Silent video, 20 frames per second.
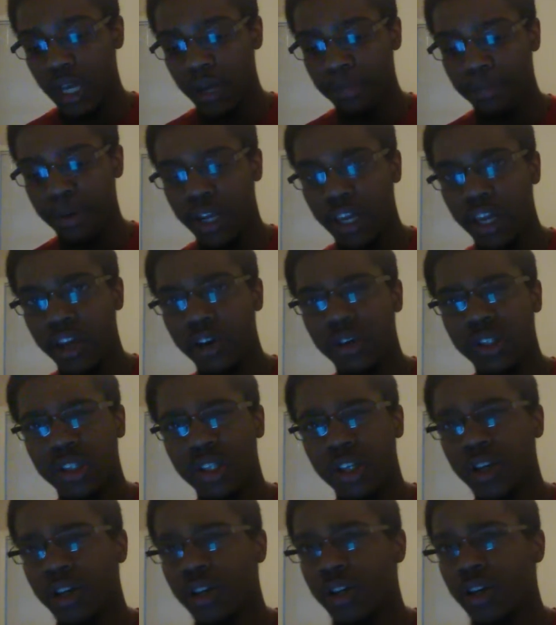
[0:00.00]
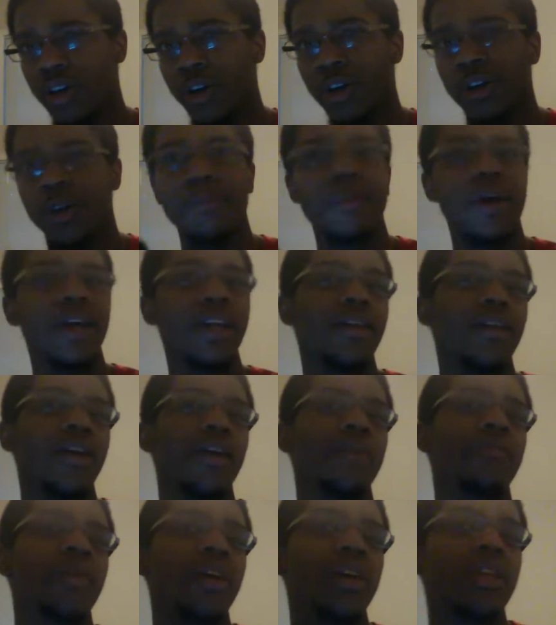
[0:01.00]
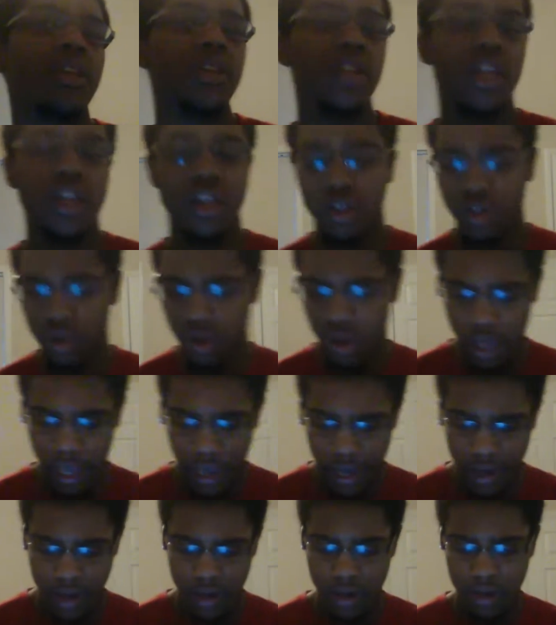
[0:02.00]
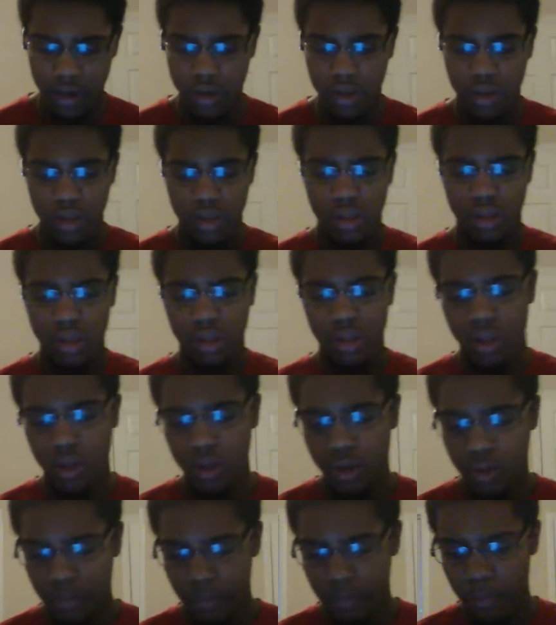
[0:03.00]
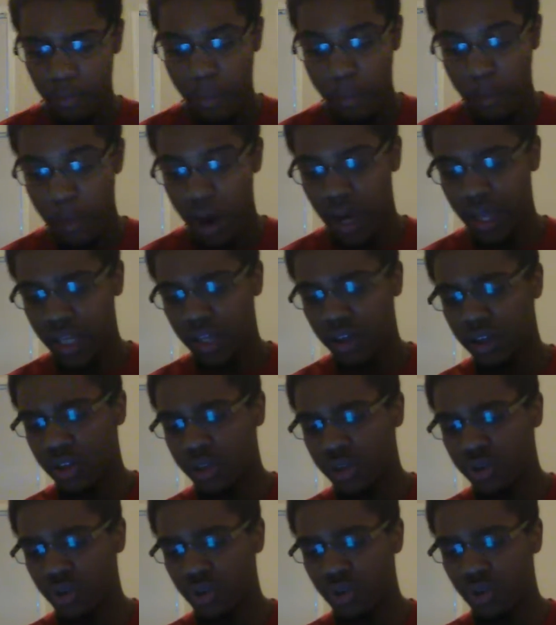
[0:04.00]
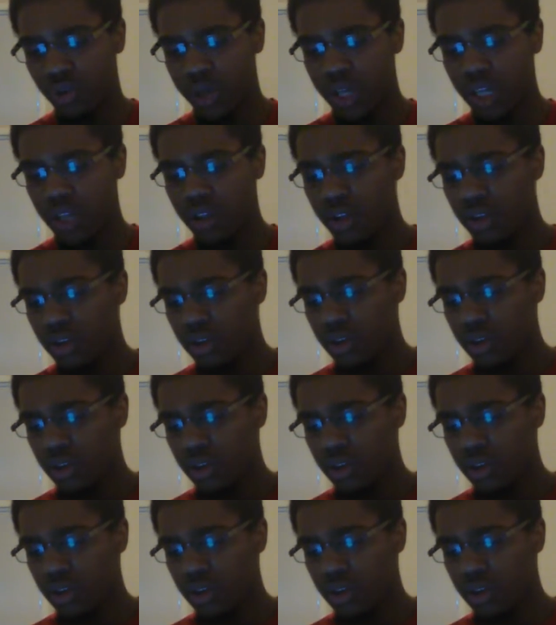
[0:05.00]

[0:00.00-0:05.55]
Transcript: that, but I hear it's a good card. I might take a look at it. Mind Control. Wait.